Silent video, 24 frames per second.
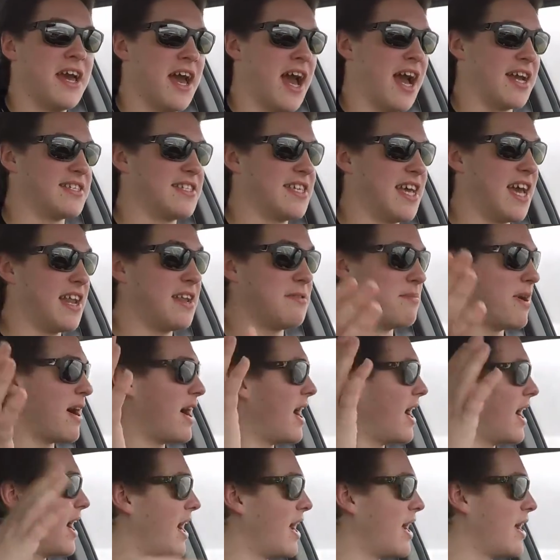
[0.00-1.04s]
I said in
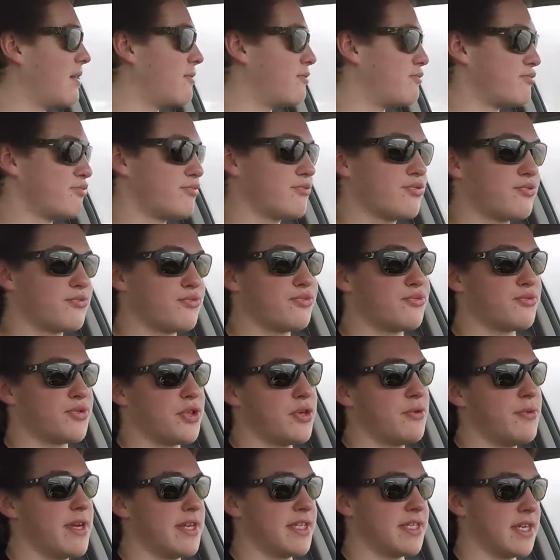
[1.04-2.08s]
my
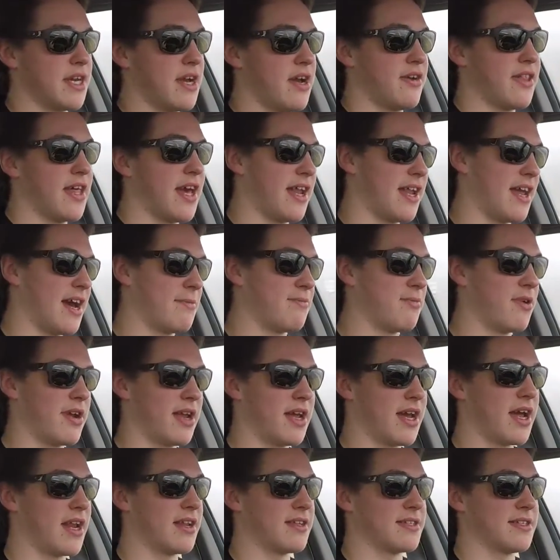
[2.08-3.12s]
2 weeks ago that I'm
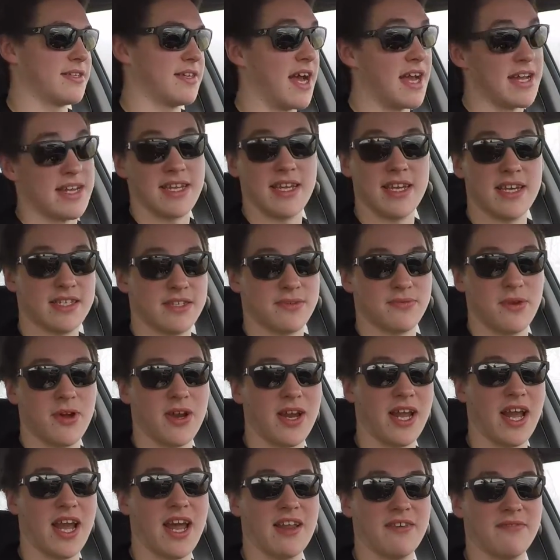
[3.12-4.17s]
running out of ideas, I'm
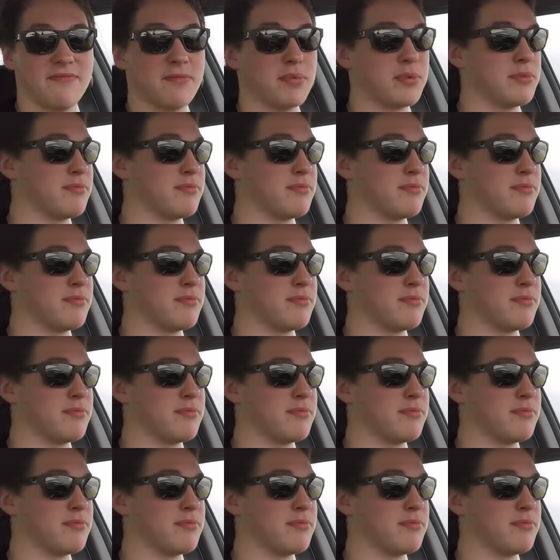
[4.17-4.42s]
running out of